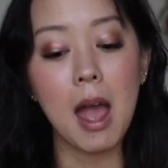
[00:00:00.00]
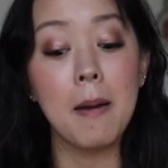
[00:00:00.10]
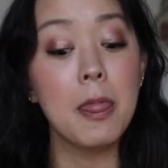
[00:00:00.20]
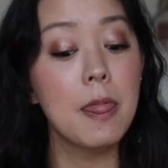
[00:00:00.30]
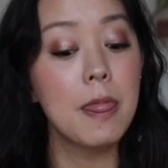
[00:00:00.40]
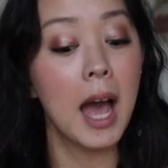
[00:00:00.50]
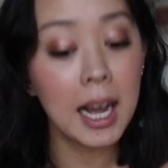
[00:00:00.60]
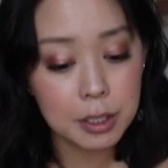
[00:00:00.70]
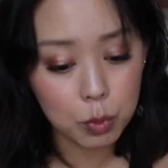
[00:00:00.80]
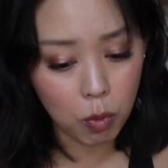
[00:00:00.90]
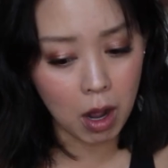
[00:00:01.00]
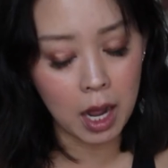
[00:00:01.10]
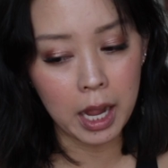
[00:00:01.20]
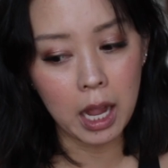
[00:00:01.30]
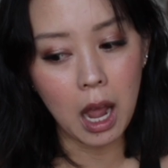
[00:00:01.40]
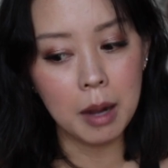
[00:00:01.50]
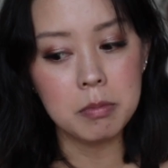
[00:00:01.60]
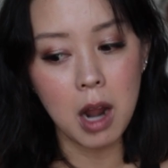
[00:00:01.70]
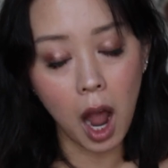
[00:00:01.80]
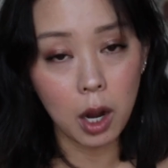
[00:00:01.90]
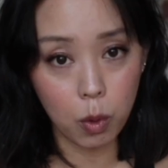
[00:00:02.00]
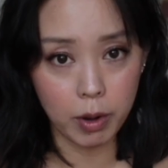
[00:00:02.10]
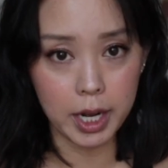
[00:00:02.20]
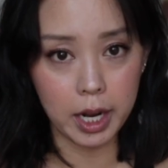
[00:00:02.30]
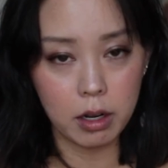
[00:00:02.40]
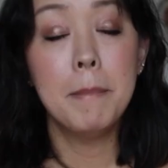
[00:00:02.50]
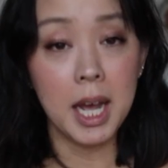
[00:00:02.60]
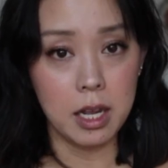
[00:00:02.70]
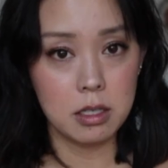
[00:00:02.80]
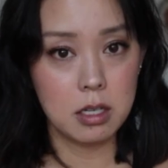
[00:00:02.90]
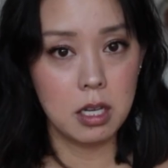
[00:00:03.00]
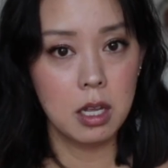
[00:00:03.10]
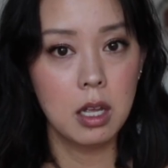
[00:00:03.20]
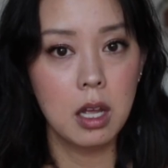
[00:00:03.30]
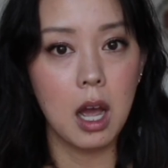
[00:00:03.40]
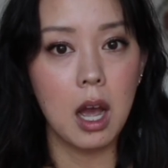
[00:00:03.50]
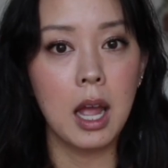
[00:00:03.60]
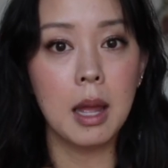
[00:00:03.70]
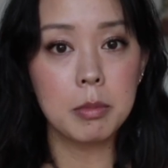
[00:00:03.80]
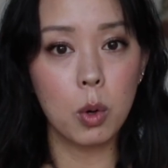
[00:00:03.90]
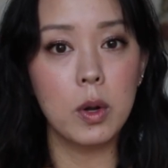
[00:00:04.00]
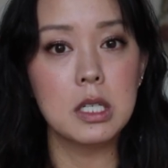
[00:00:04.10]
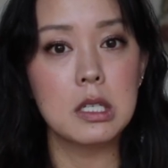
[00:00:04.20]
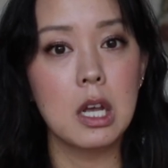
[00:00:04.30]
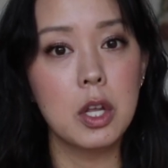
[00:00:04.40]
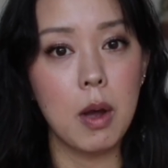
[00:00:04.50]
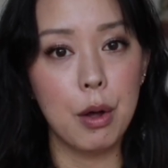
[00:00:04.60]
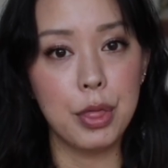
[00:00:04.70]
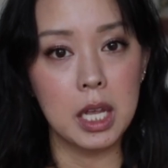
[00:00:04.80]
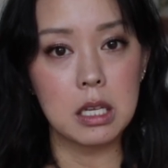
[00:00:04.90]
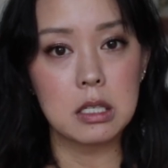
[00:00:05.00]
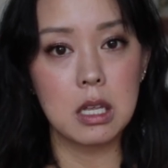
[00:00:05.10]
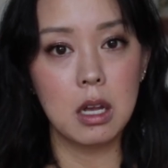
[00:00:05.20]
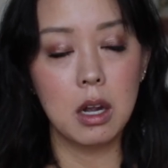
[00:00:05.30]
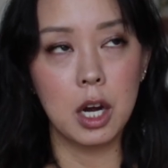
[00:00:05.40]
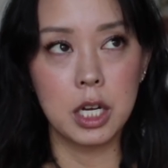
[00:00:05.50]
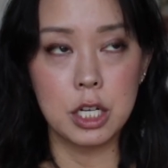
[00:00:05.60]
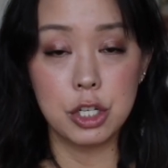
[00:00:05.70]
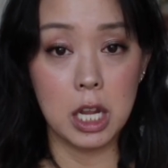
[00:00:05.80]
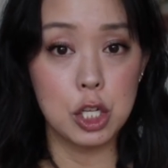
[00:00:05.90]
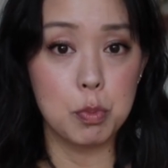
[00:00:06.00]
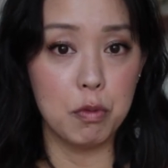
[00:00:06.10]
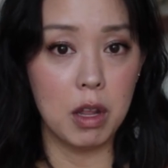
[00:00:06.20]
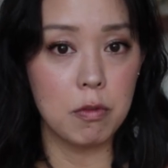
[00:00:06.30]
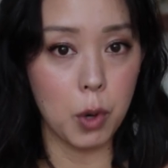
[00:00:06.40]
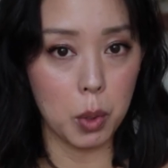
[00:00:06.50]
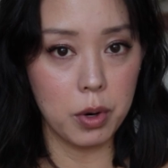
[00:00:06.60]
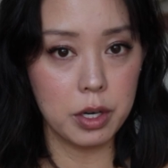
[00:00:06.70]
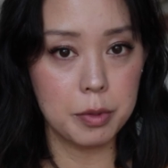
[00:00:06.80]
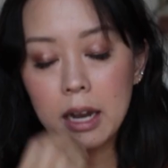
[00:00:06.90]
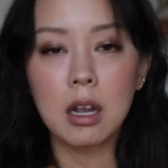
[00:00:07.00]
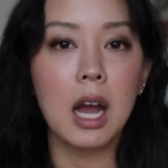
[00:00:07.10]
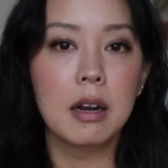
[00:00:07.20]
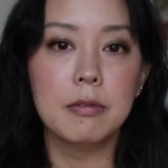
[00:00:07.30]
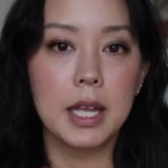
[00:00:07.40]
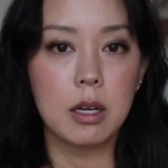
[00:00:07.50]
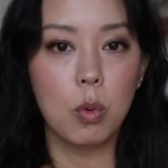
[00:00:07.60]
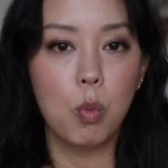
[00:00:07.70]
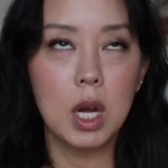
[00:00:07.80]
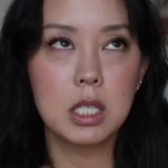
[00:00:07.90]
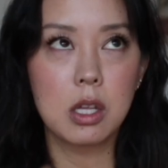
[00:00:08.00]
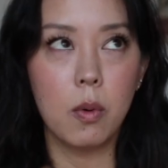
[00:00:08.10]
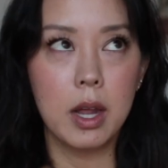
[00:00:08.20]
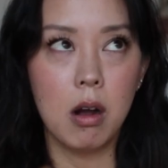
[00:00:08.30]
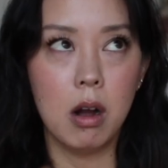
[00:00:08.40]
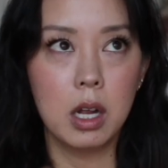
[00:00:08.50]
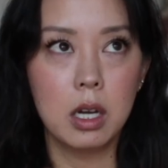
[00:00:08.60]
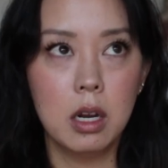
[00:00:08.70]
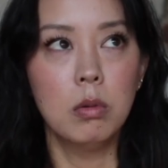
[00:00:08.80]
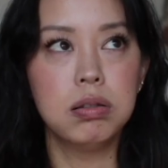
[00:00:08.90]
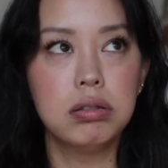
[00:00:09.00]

And that's why I'm not quitting. But I am going to tell you how things are gonna change moving forward, and kind of like what's going on.